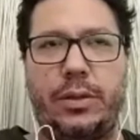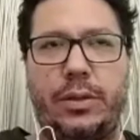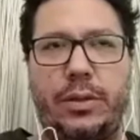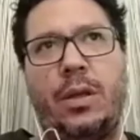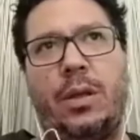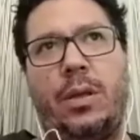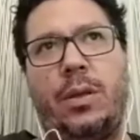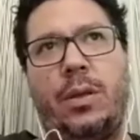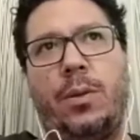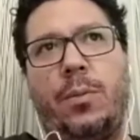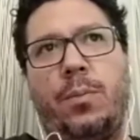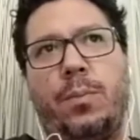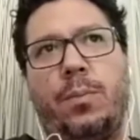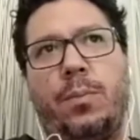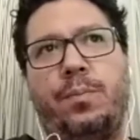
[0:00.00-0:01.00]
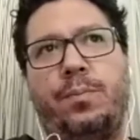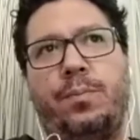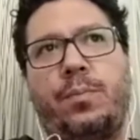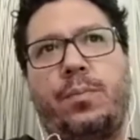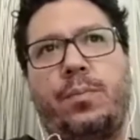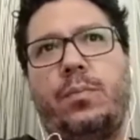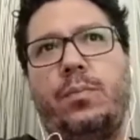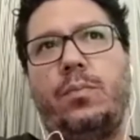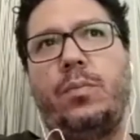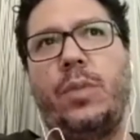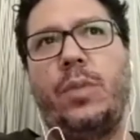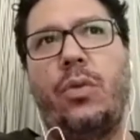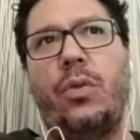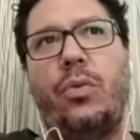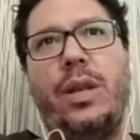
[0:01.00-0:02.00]

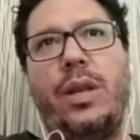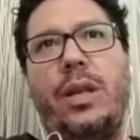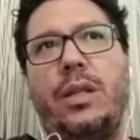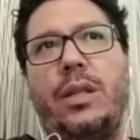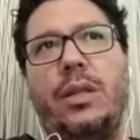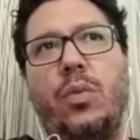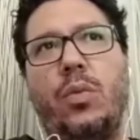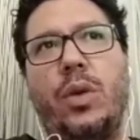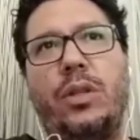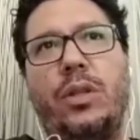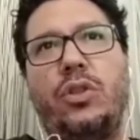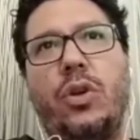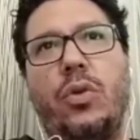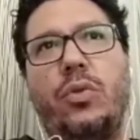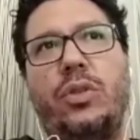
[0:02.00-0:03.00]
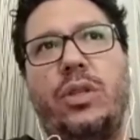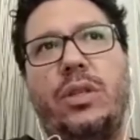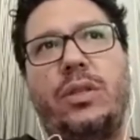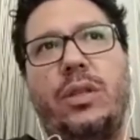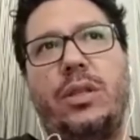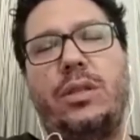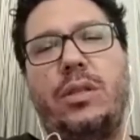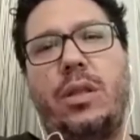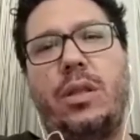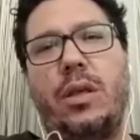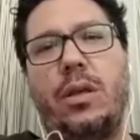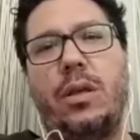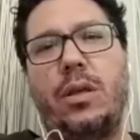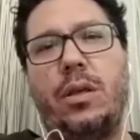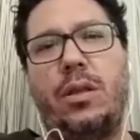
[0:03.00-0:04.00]
Really, what it shows is
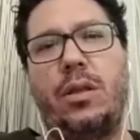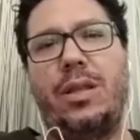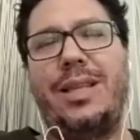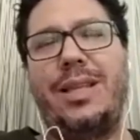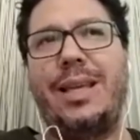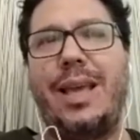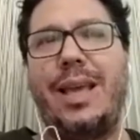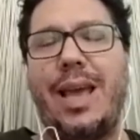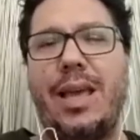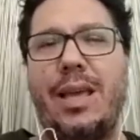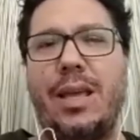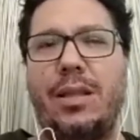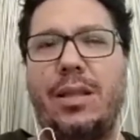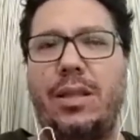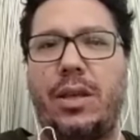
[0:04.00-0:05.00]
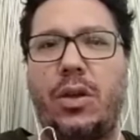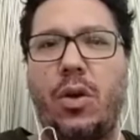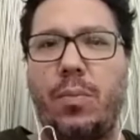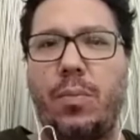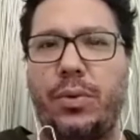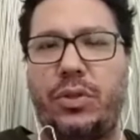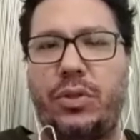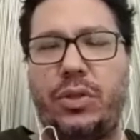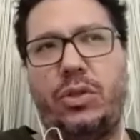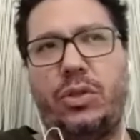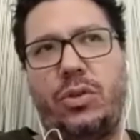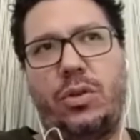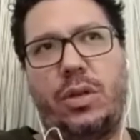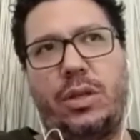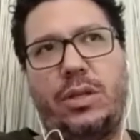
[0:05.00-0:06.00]
the decay and the
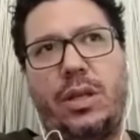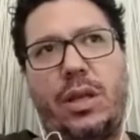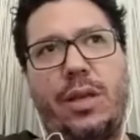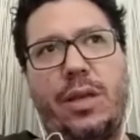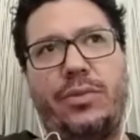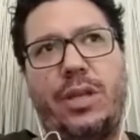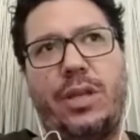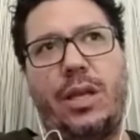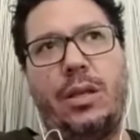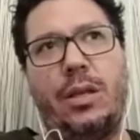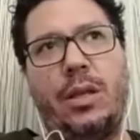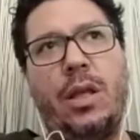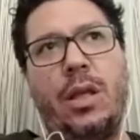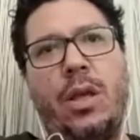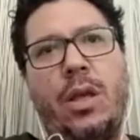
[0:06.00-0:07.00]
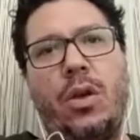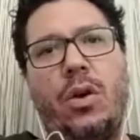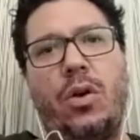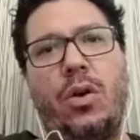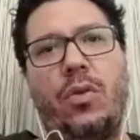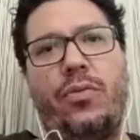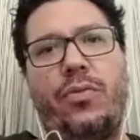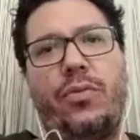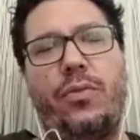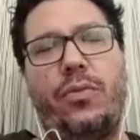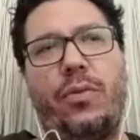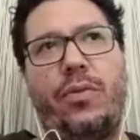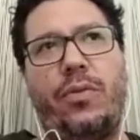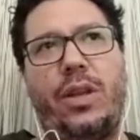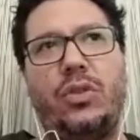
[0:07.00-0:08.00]
decomposition, as I have said, of
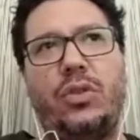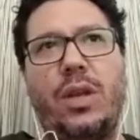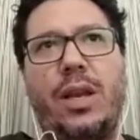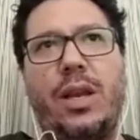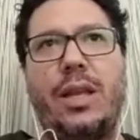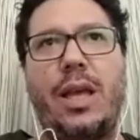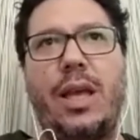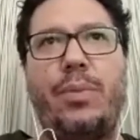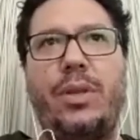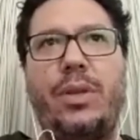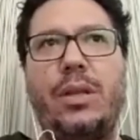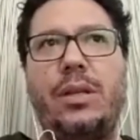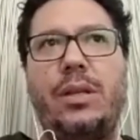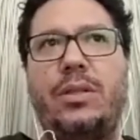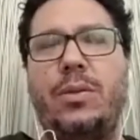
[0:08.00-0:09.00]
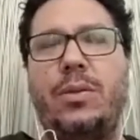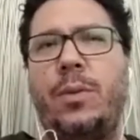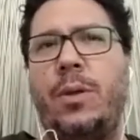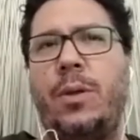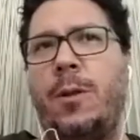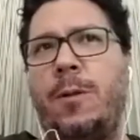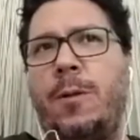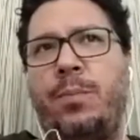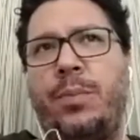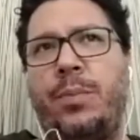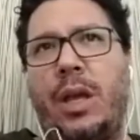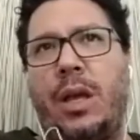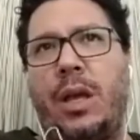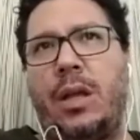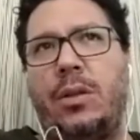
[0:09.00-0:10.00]
Venezuelan capitalism.
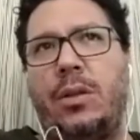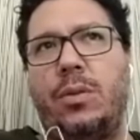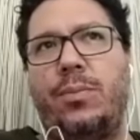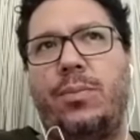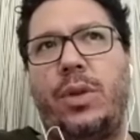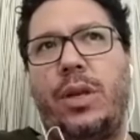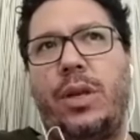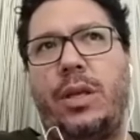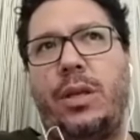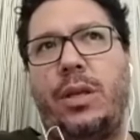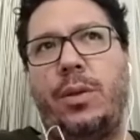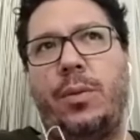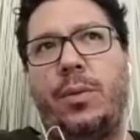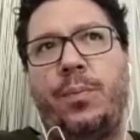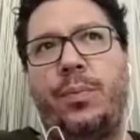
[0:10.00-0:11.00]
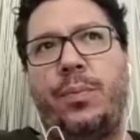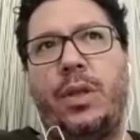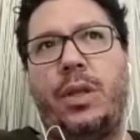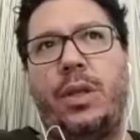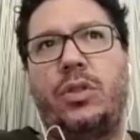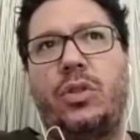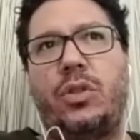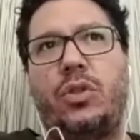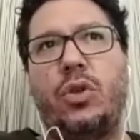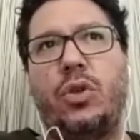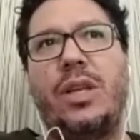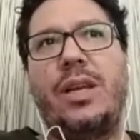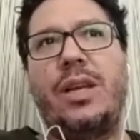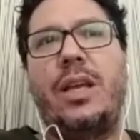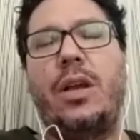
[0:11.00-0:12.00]
And really, it's
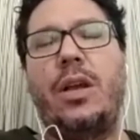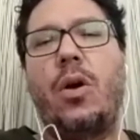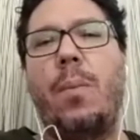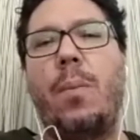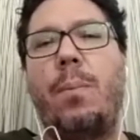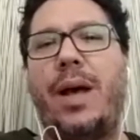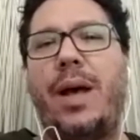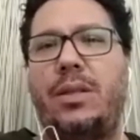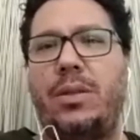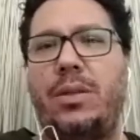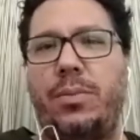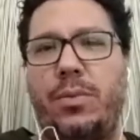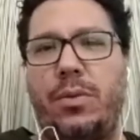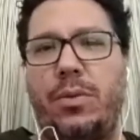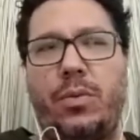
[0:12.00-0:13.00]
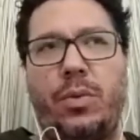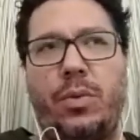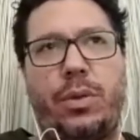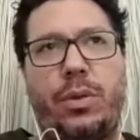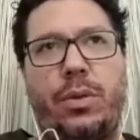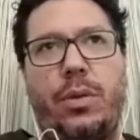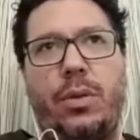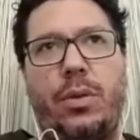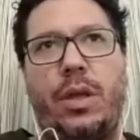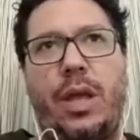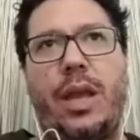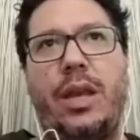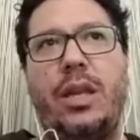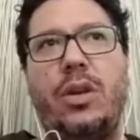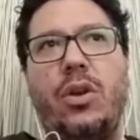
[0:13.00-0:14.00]
totally incompatible with
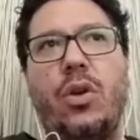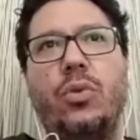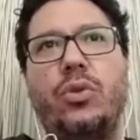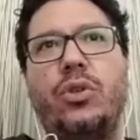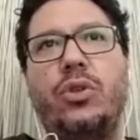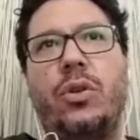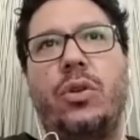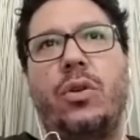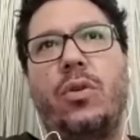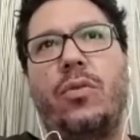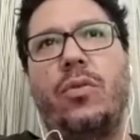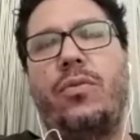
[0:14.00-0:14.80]
any notion of